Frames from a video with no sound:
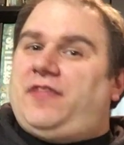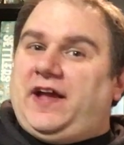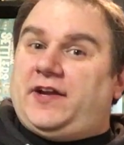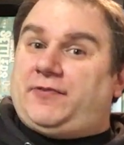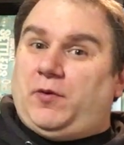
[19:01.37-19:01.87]

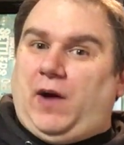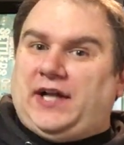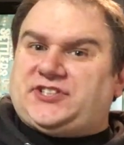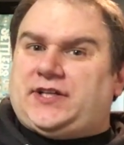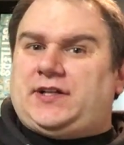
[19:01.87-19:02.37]
Thank you for
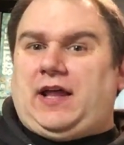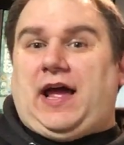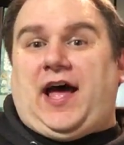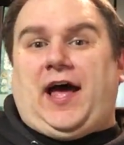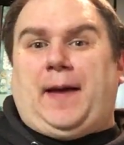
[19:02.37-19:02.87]
watching.
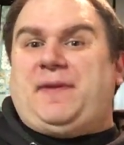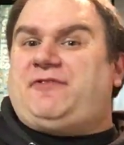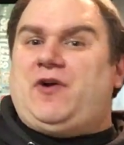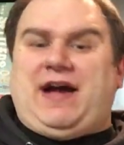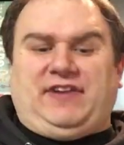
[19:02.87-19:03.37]

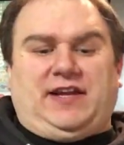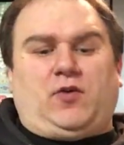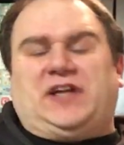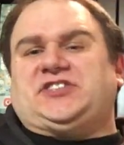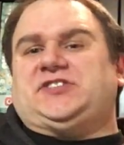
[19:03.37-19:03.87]
If you have any
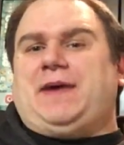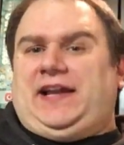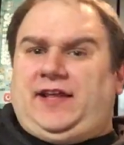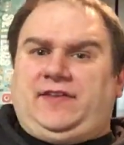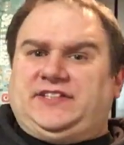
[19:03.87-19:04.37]
questions
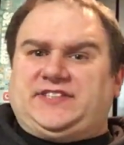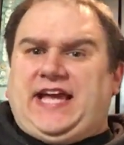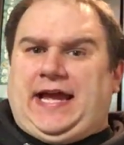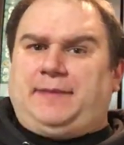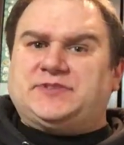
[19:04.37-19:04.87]
about any of these
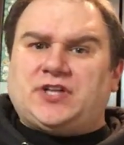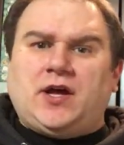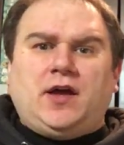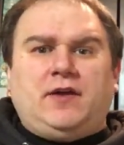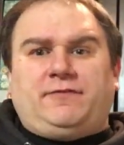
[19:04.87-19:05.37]
games,
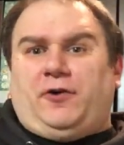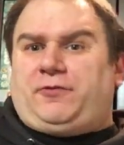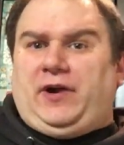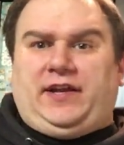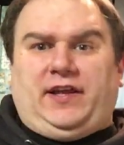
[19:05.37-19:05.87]
feel
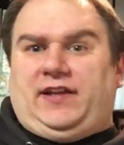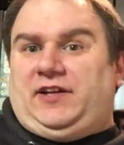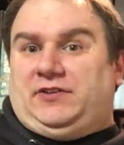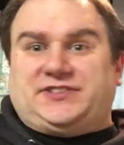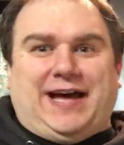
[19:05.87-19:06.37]
free
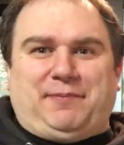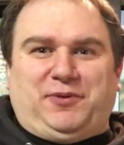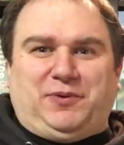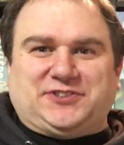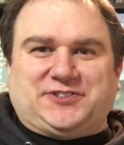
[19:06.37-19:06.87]
to stop
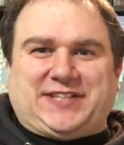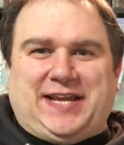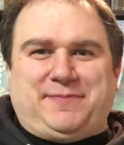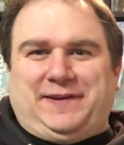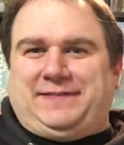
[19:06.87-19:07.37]
in the Wizard's
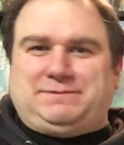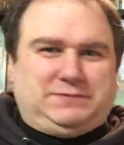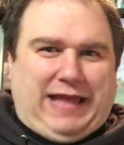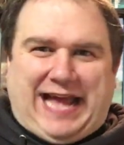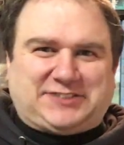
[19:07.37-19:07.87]
Keep and
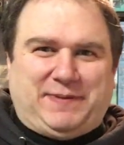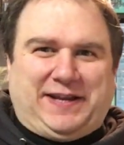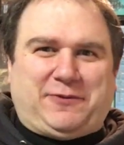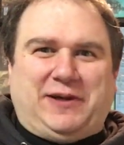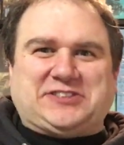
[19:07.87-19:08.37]
ask
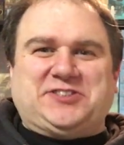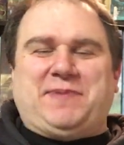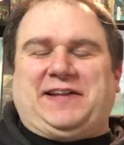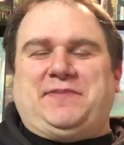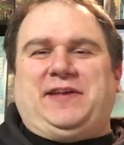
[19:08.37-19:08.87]
me questions
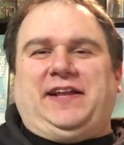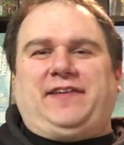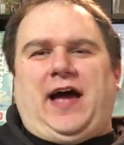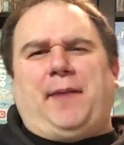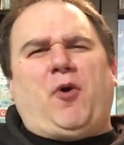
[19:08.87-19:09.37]
about them
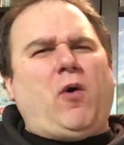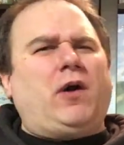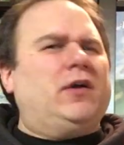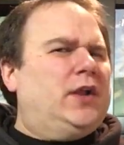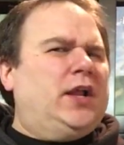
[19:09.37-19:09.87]
anytime,
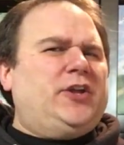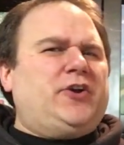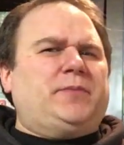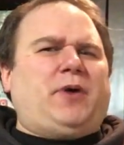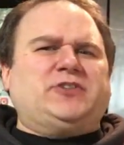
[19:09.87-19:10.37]
or
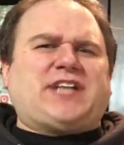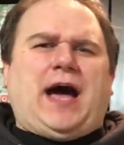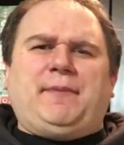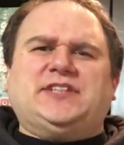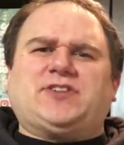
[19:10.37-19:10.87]
you can post
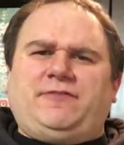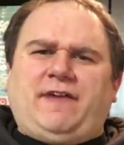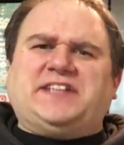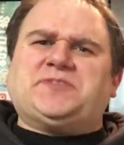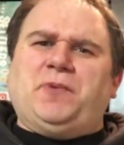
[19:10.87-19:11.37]
comments on
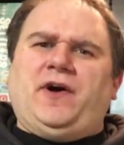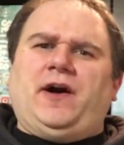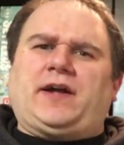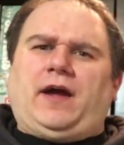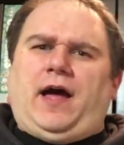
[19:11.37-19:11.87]

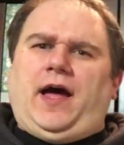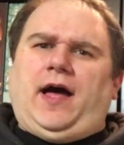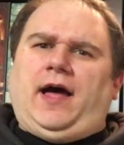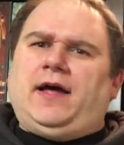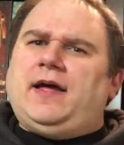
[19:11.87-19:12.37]
Facebook,
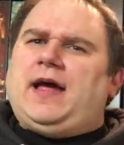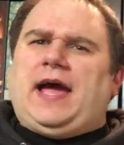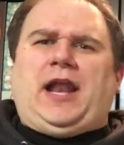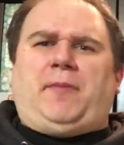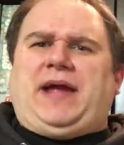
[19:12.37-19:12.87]

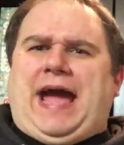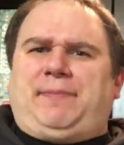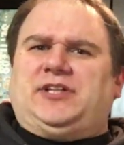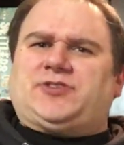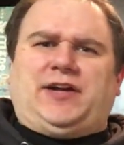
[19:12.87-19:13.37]
and I'll be
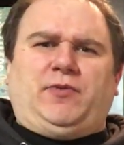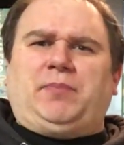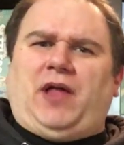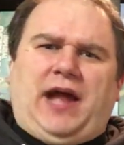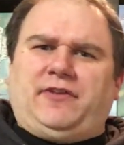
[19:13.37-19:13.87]
happy to try to
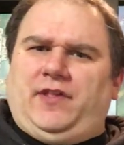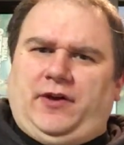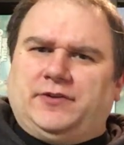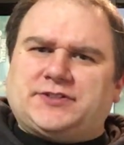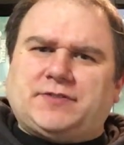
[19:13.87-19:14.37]
reply to
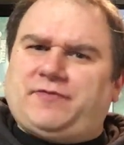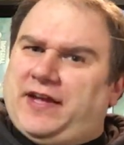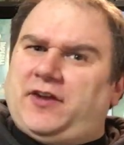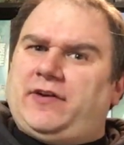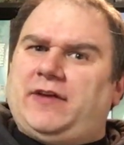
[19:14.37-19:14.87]
those.
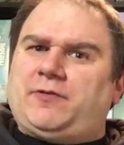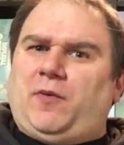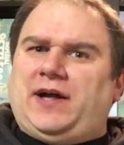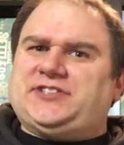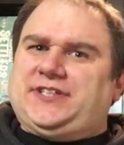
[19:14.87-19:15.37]
Thank you again for
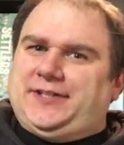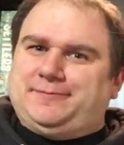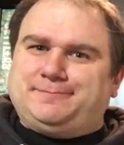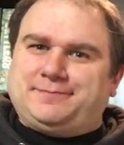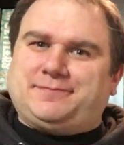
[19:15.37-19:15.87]
watching,
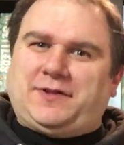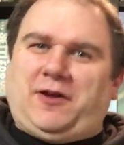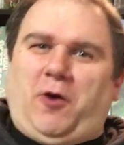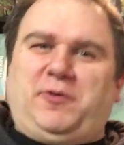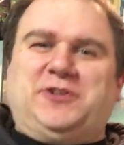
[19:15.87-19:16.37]
and
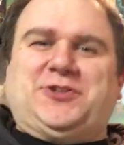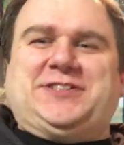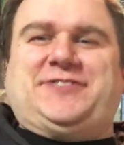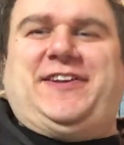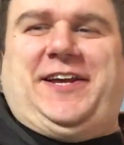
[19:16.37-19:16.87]
hope you
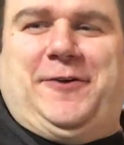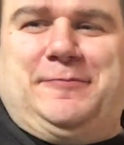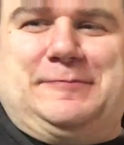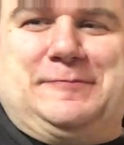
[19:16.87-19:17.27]
enjoyed this video.